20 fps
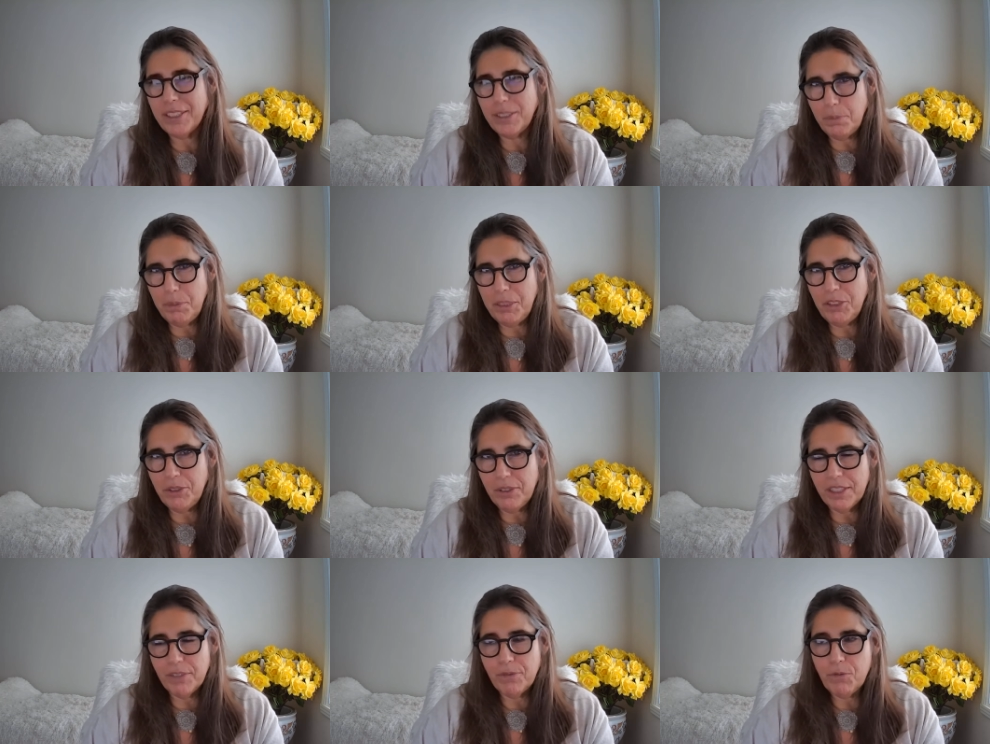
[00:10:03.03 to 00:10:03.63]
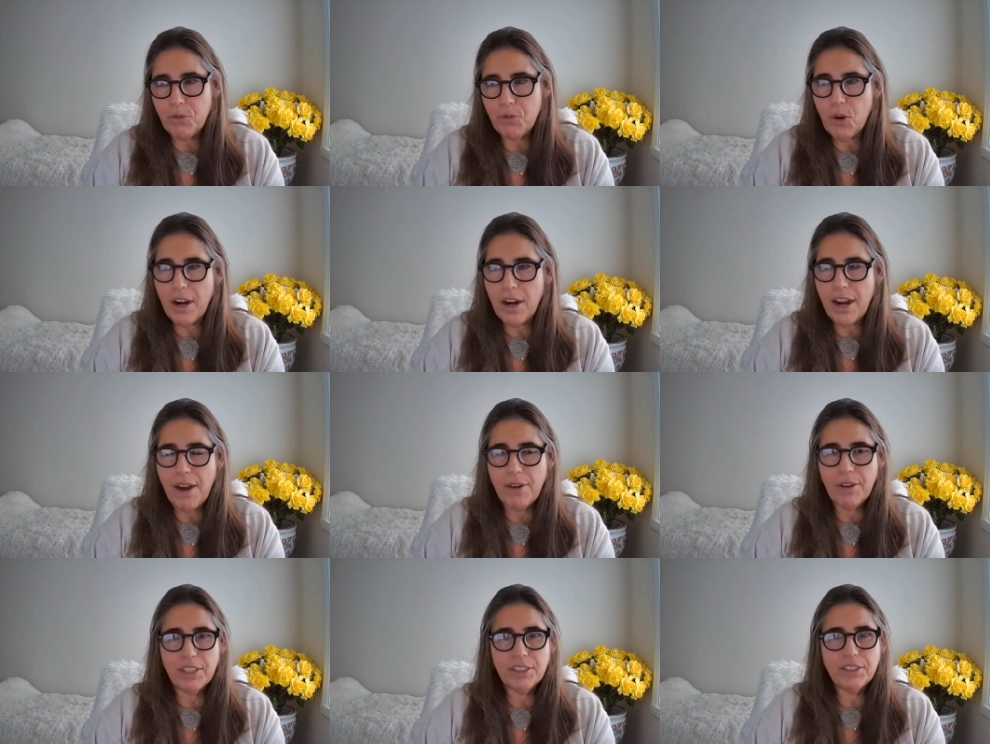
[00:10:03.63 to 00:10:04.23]
be doing four
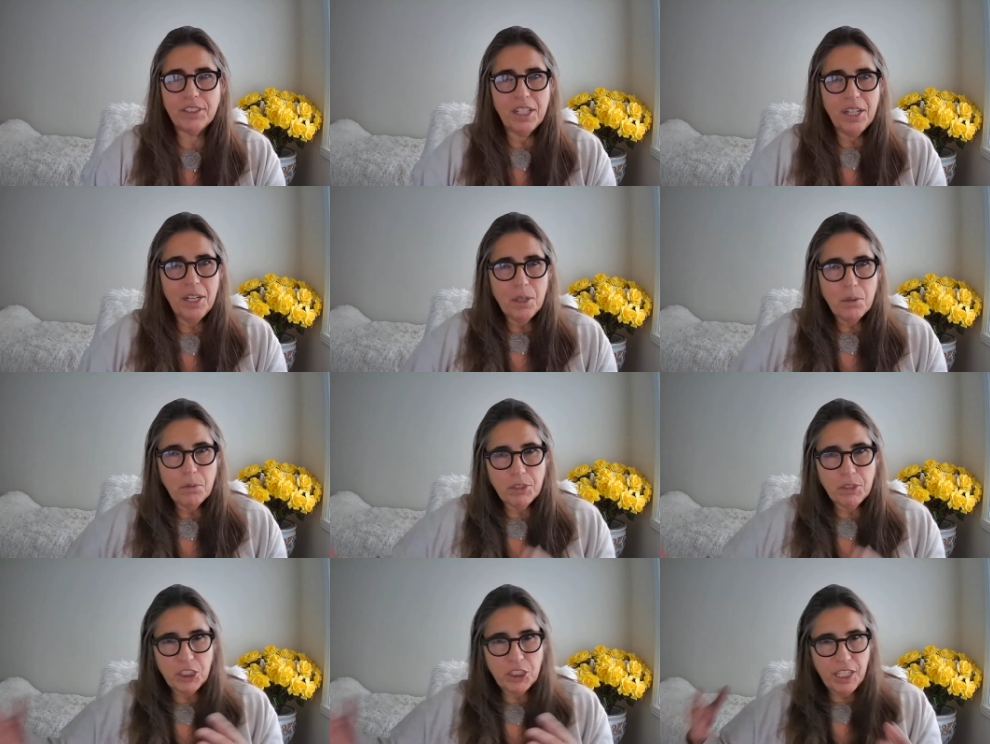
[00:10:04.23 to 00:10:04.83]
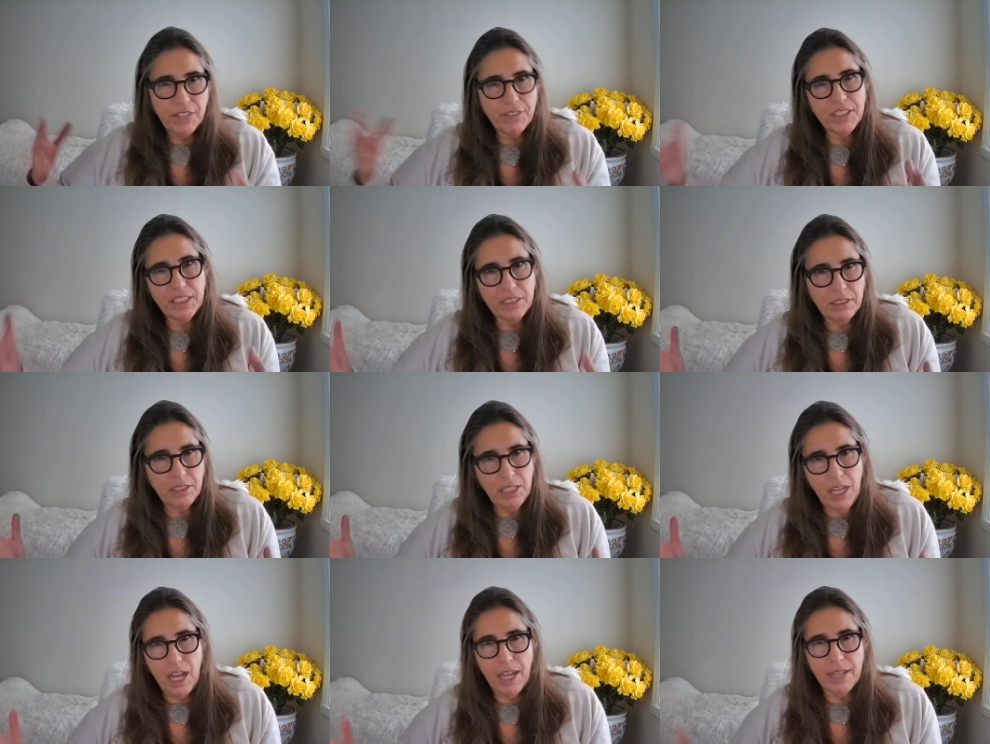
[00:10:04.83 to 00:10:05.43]
hours, which gives us
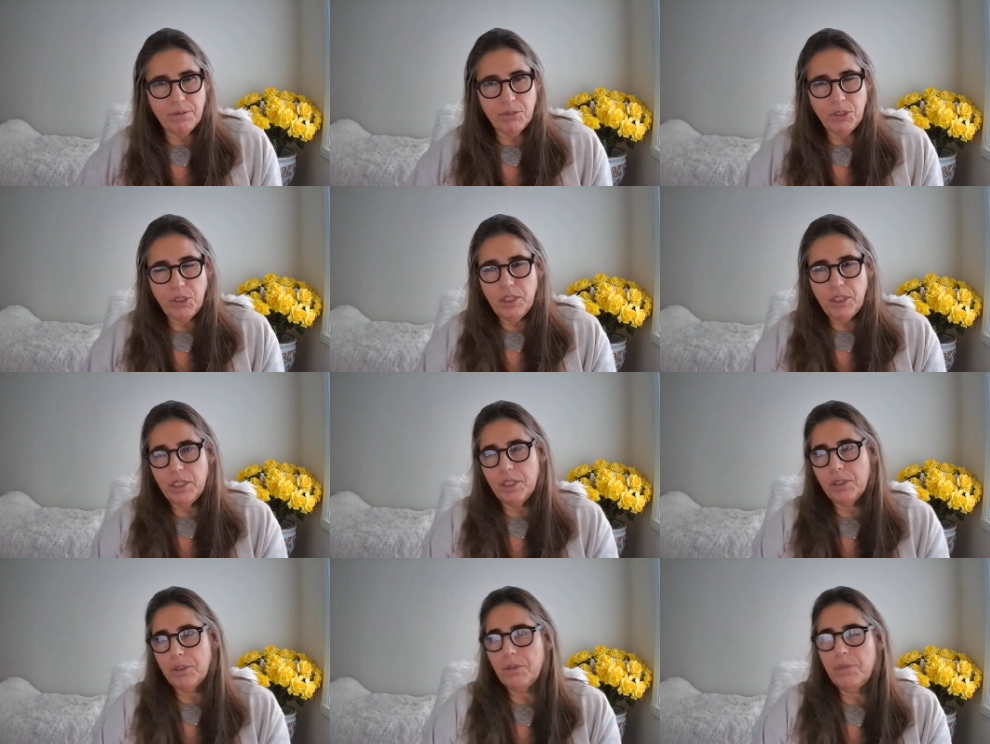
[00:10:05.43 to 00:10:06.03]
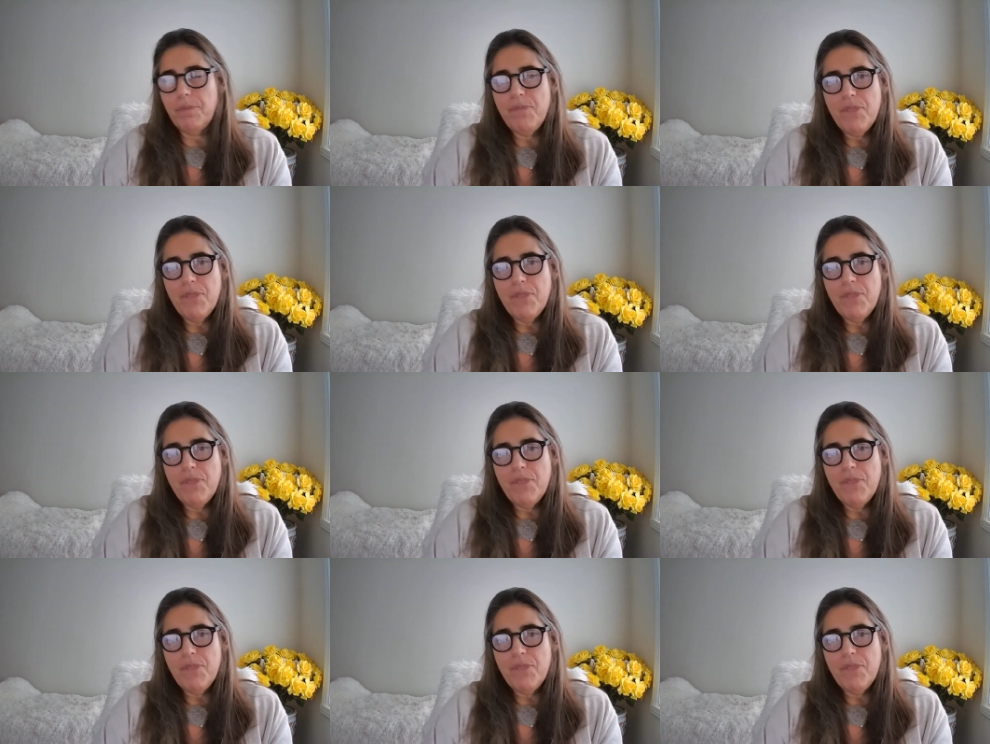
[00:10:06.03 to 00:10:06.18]
time to,